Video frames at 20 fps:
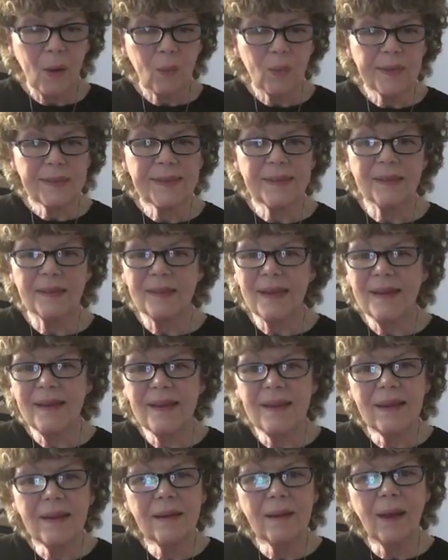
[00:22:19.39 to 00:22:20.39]
was
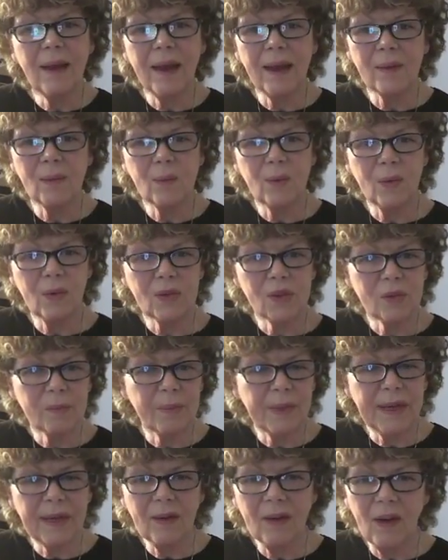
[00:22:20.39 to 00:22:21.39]
singing and
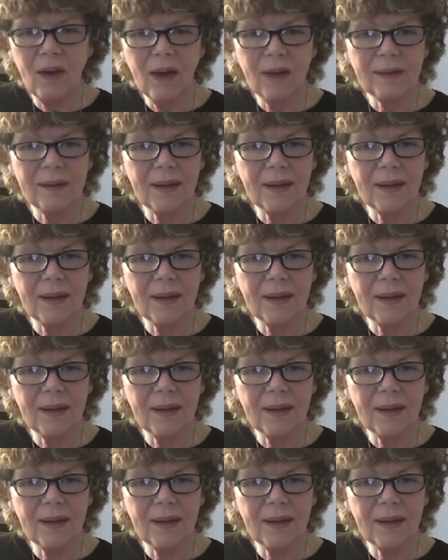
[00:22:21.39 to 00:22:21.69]
worshiping God.